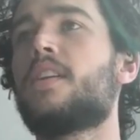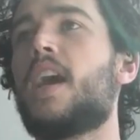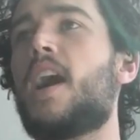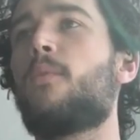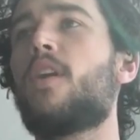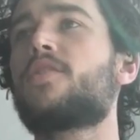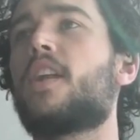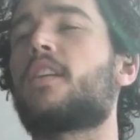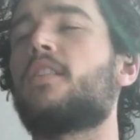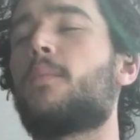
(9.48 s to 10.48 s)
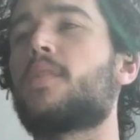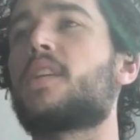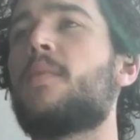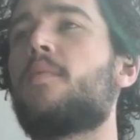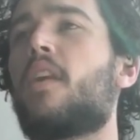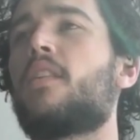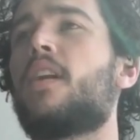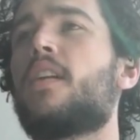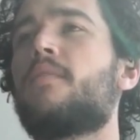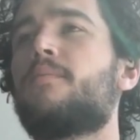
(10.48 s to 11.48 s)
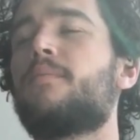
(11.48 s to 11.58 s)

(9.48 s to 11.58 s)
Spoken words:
Yeah, I watched that Columbus game the other night.